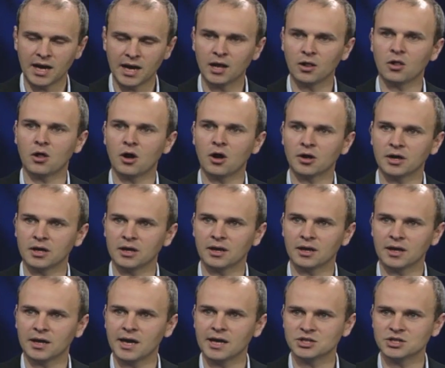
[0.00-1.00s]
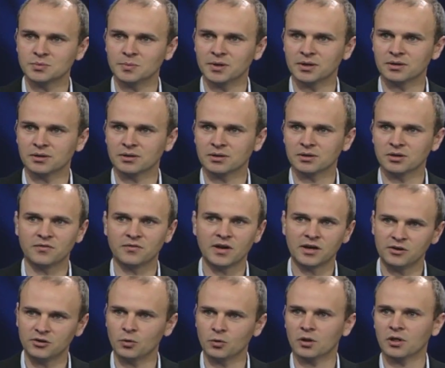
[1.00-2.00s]
dialogue and engagement? You've
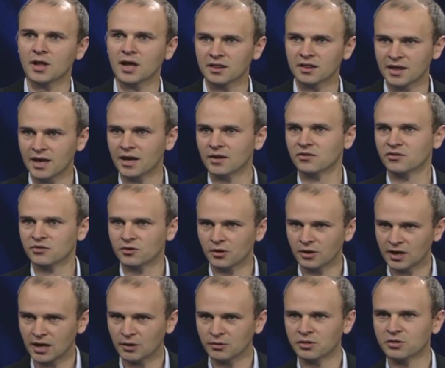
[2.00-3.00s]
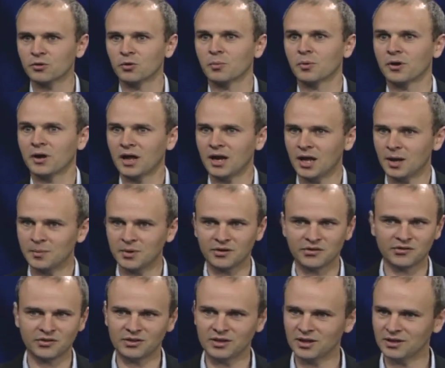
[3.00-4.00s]
had to do a lot of that, starting out in
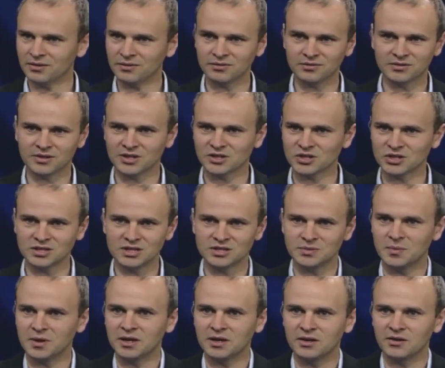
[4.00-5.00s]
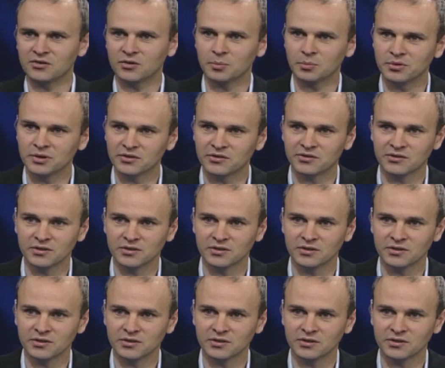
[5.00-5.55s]
thermodynamics and then touching these many disciplines.